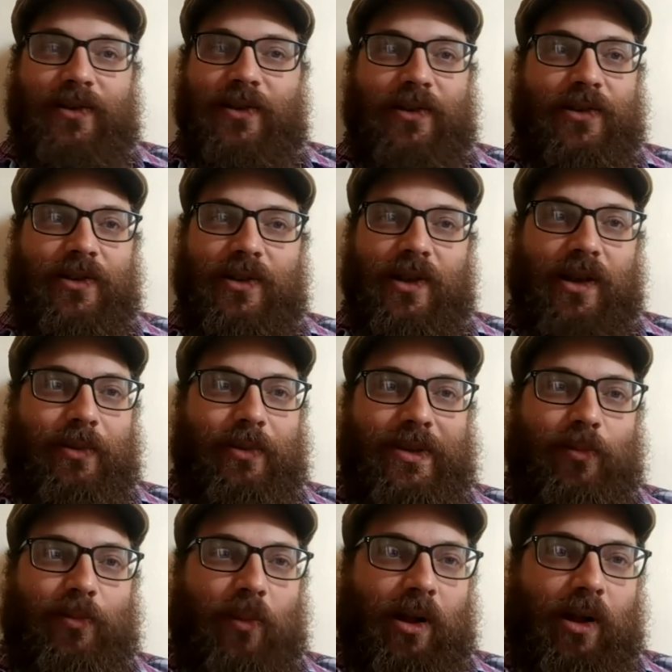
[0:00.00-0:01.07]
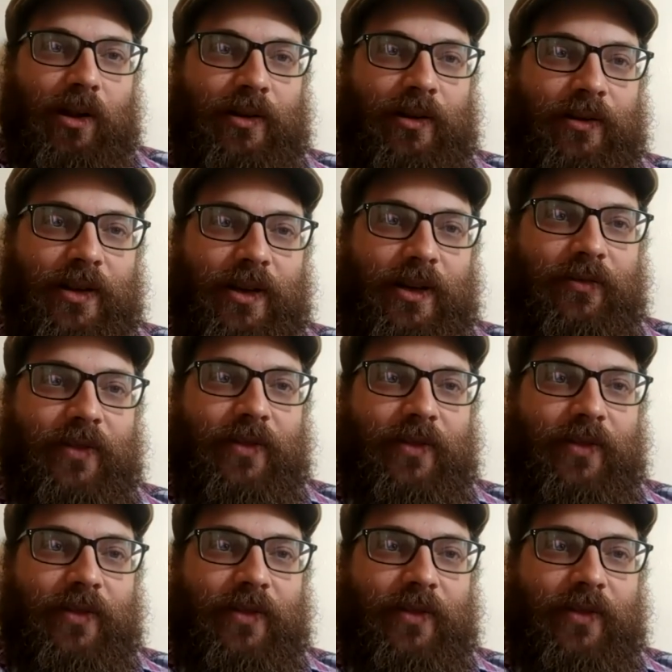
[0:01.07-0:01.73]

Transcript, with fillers: They're just going to be smaller than if